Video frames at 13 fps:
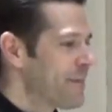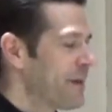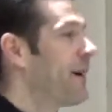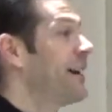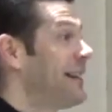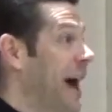
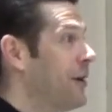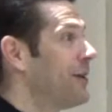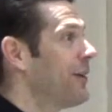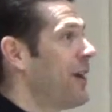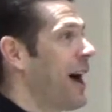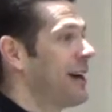find
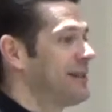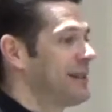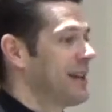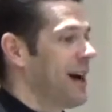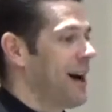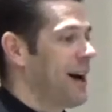out
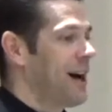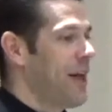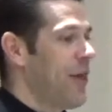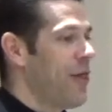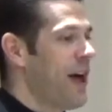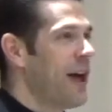that
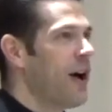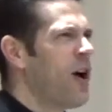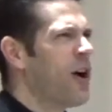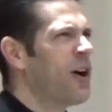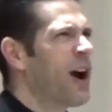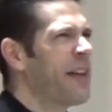they
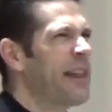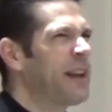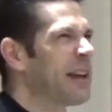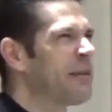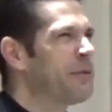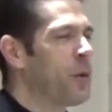are, I think,
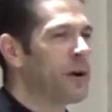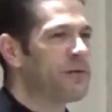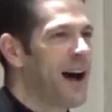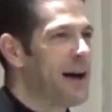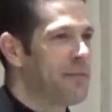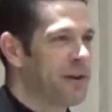4 or
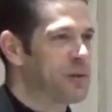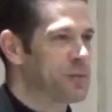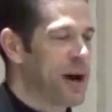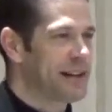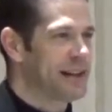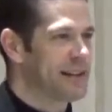5 months
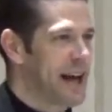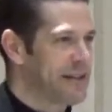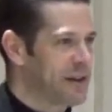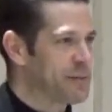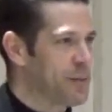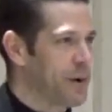pregnant at
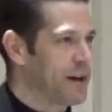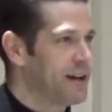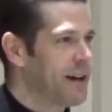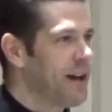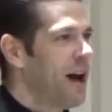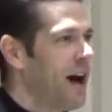this point.
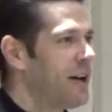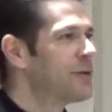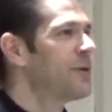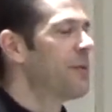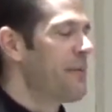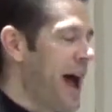
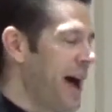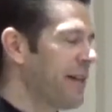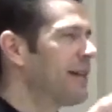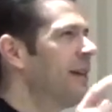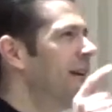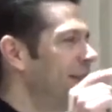So the
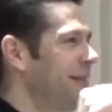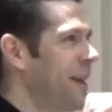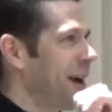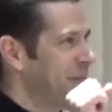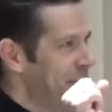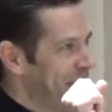math,
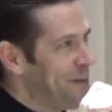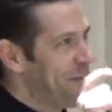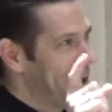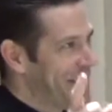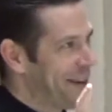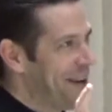they got married a
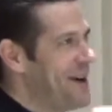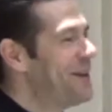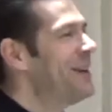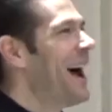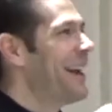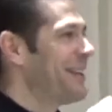month
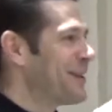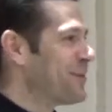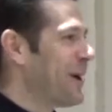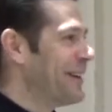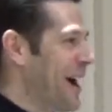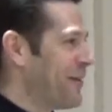ago. At this
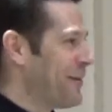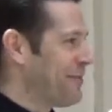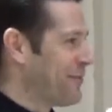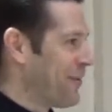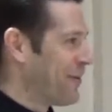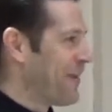point now, they're
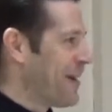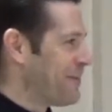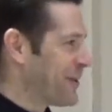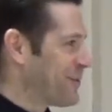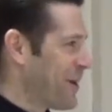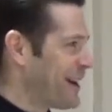4 or 5
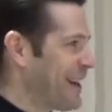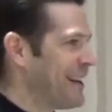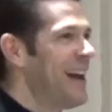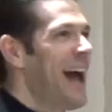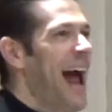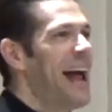months
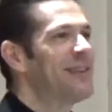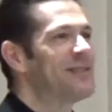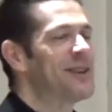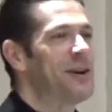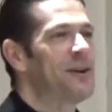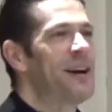pregnant. And
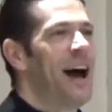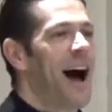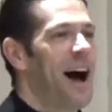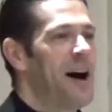so